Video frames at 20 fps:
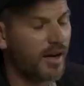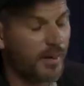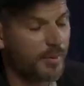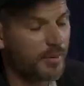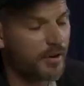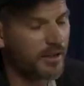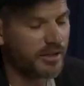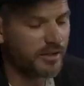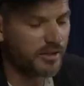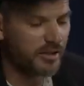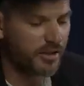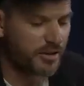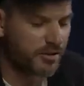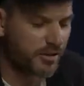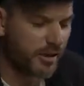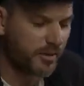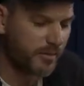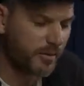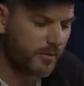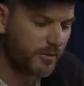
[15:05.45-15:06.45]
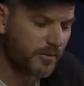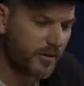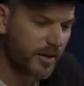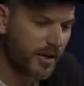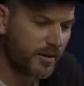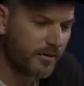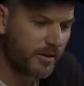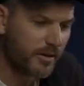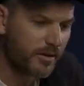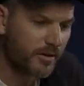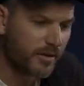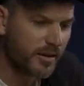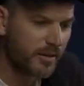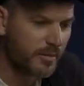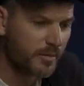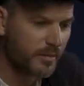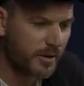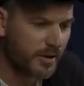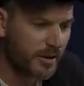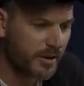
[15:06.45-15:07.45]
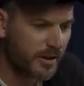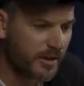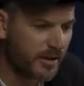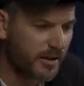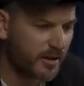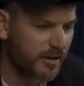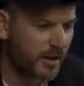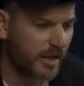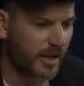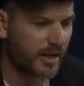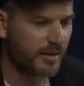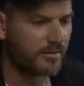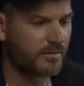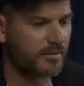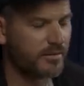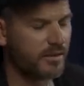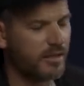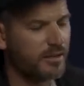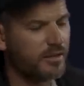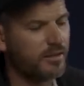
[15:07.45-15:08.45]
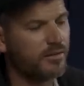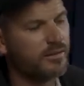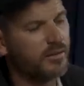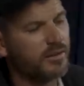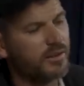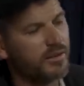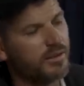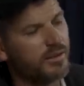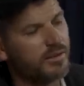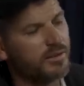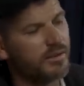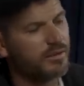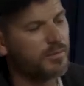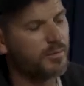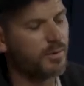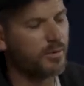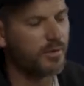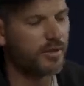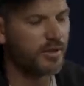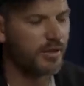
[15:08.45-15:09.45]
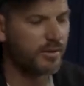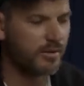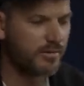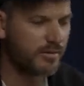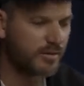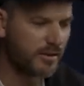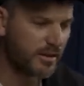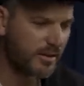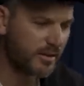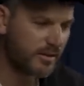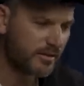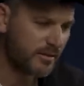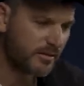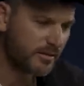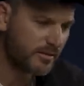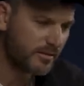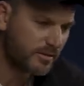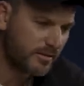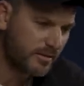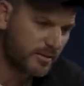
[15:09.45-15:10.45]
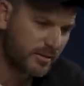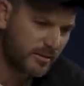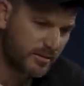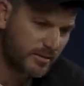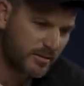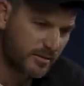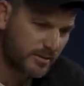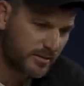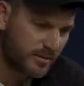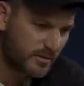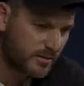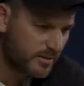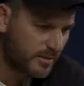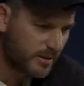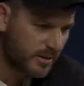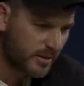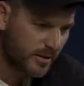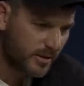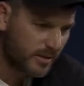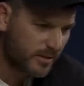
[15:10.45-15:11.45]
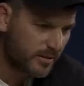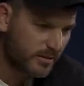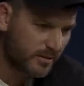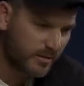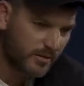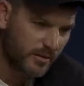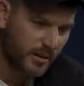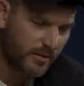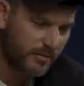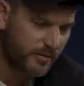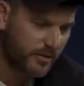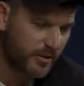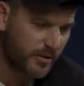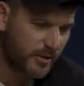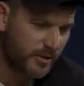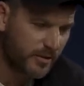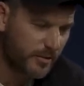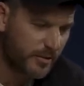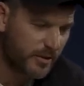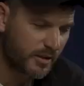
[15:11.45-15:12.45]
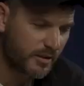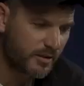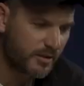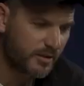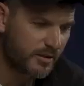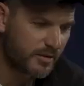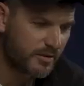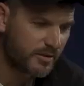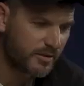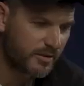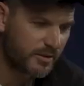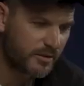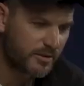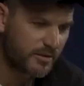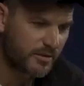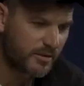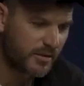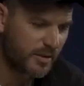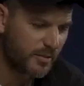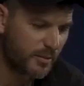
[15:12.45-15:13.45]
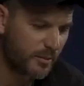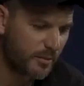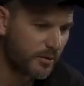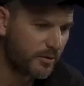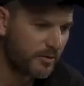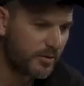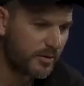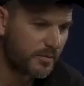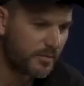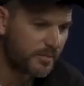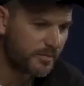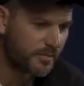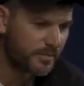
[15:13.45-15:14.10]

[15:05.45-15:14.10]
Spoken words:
I probably could have tray flip 5-0'd it, but I, you know what, at this point I was like, let's just, I felt good about this and let's just keep it moving.